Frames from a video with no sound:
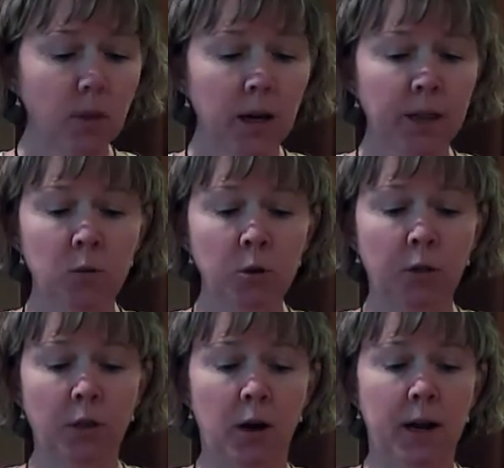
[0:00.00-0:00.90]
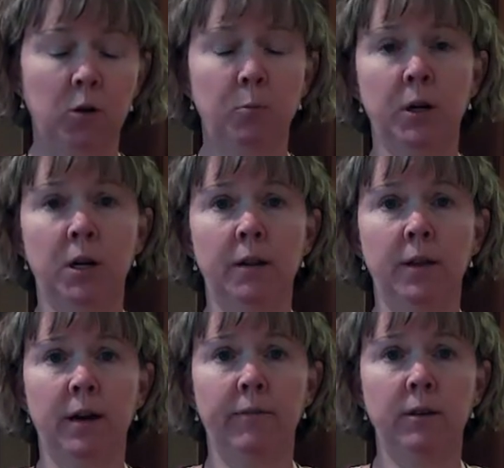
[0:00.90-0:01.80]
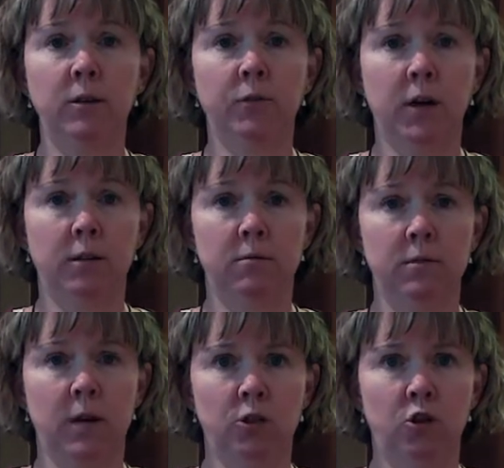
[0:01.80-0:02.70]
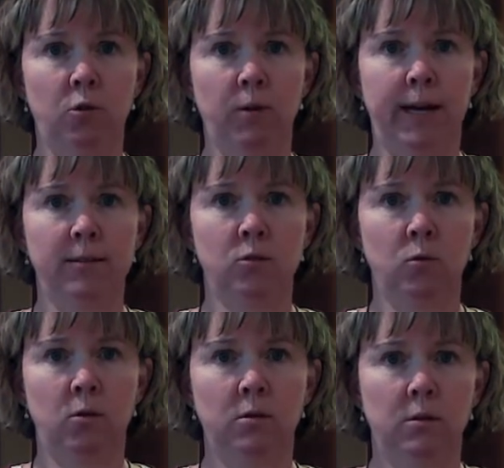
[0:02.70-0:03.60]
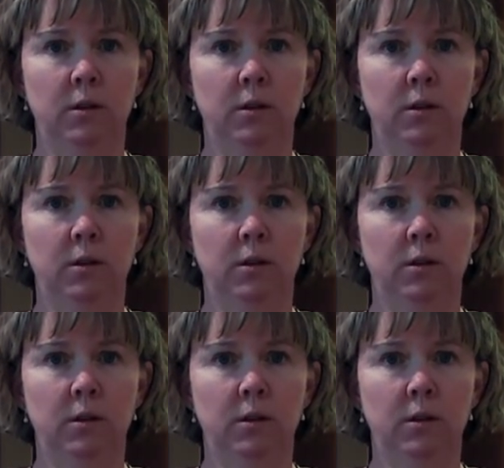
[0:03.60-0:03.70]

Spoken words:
and then when you thaw it out and put it in the oven, you've got nacho casserole.